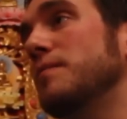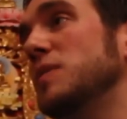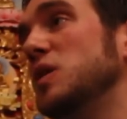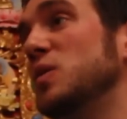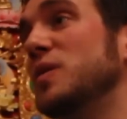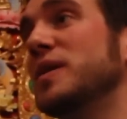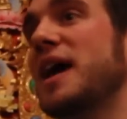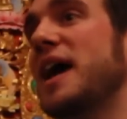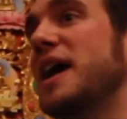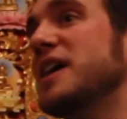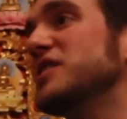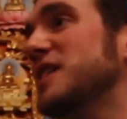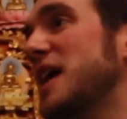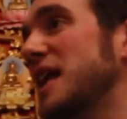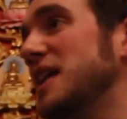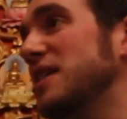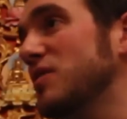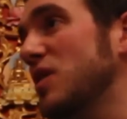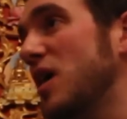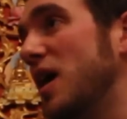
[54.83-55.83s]
you engage in an
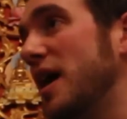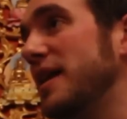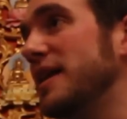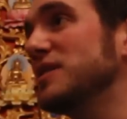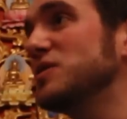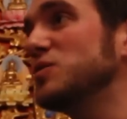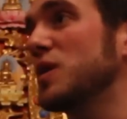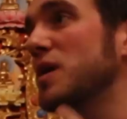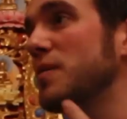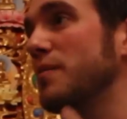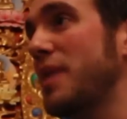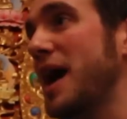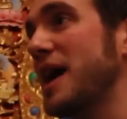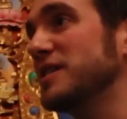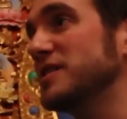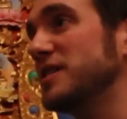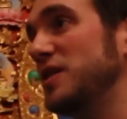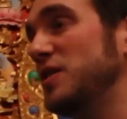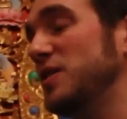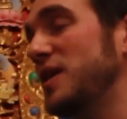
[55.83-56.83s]
act of kindness or
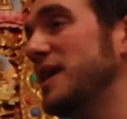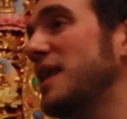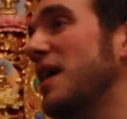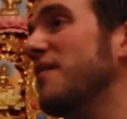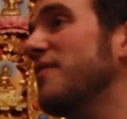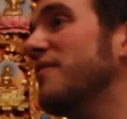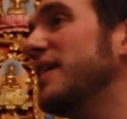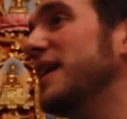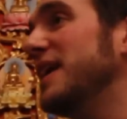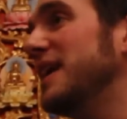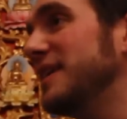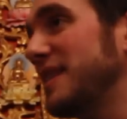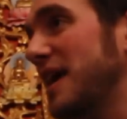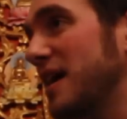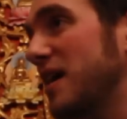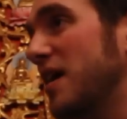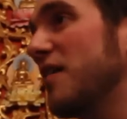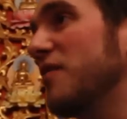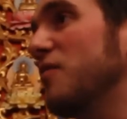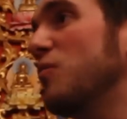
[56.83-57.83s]
compassion, you get that feeling,
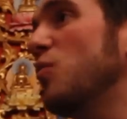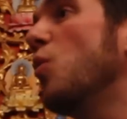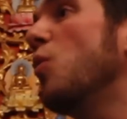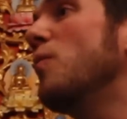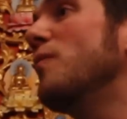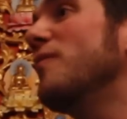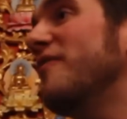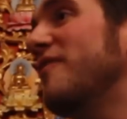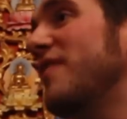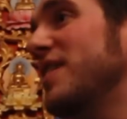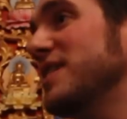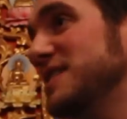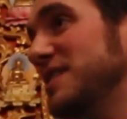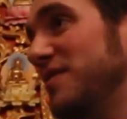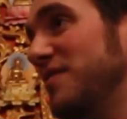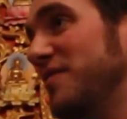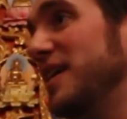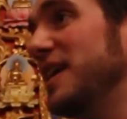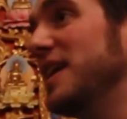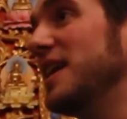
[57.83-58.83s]
that kind of warm, fuzzy
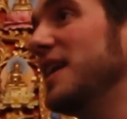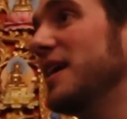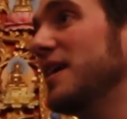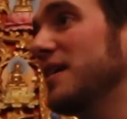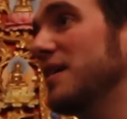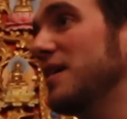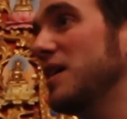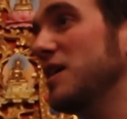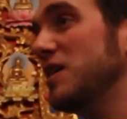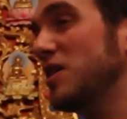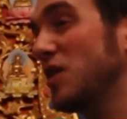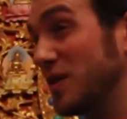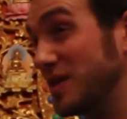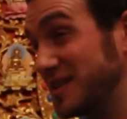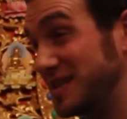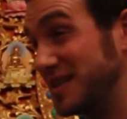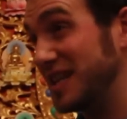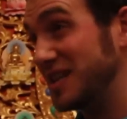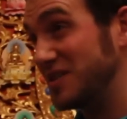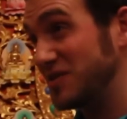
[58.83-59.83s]
feeling. You know,
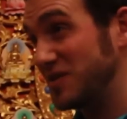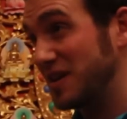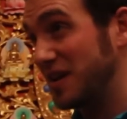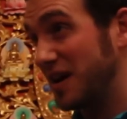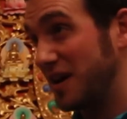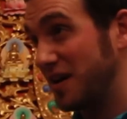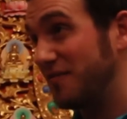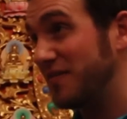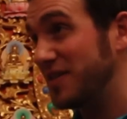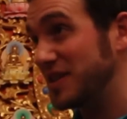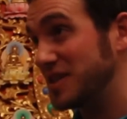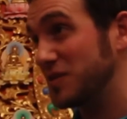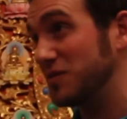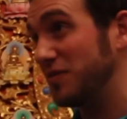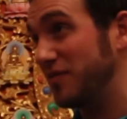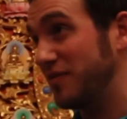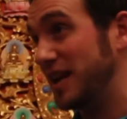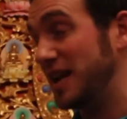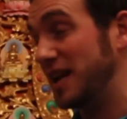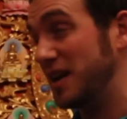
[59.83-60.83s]
it's literally like a physical
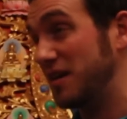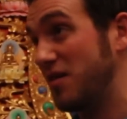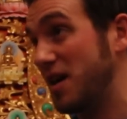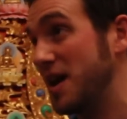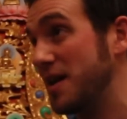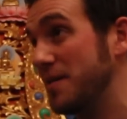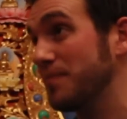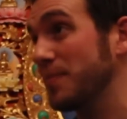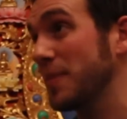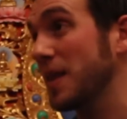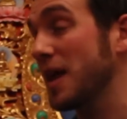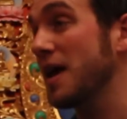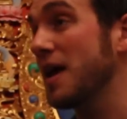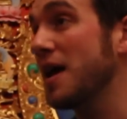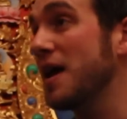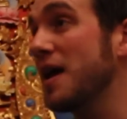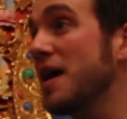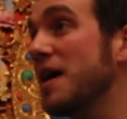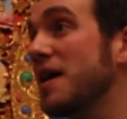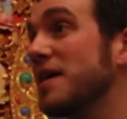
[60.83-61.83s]
feeling, right?
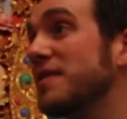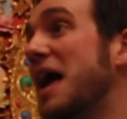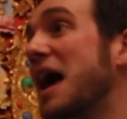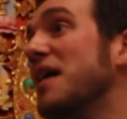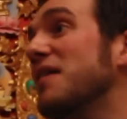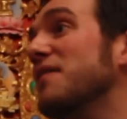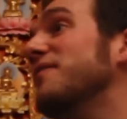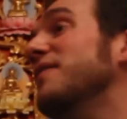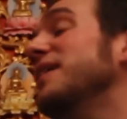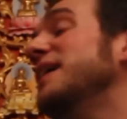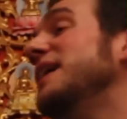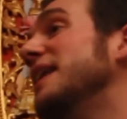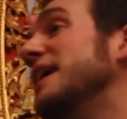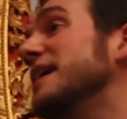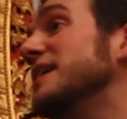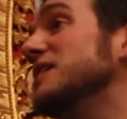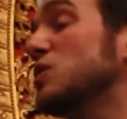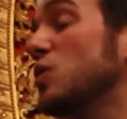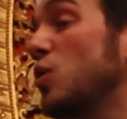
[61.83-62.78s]
That feeling is